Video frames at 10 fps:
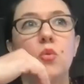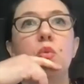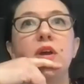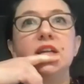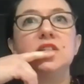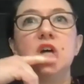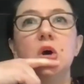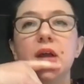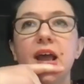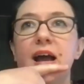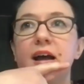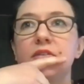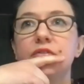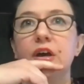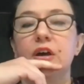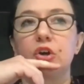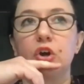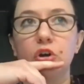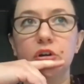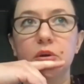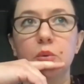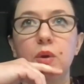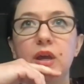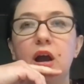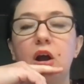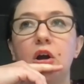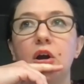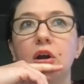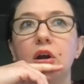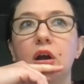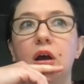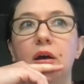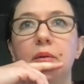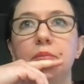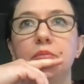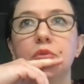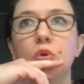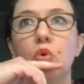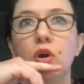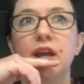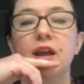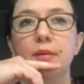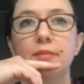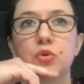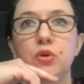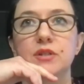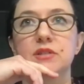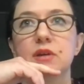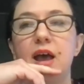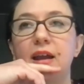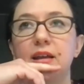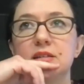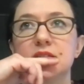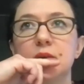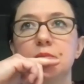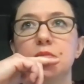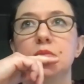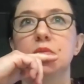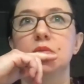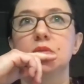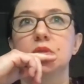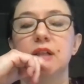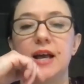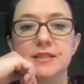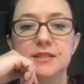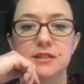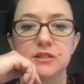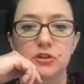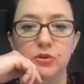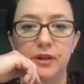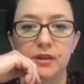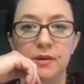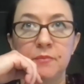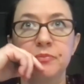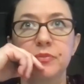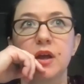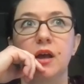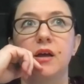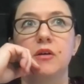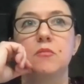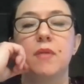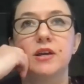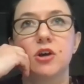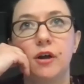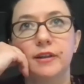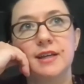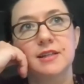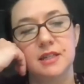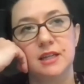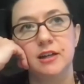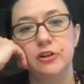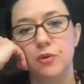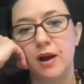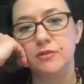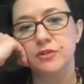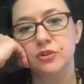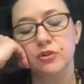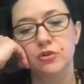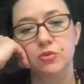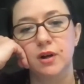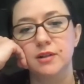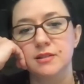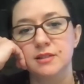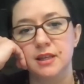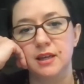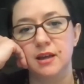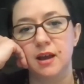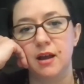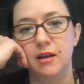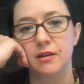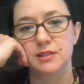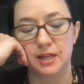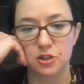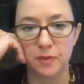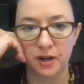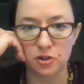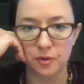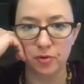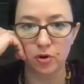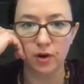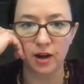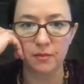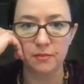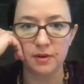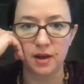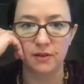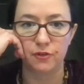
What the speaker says: we don't have currently we are working up towards adding some classes into the curriculum. My colleague, Tina Newhauser, who runs the stage management program for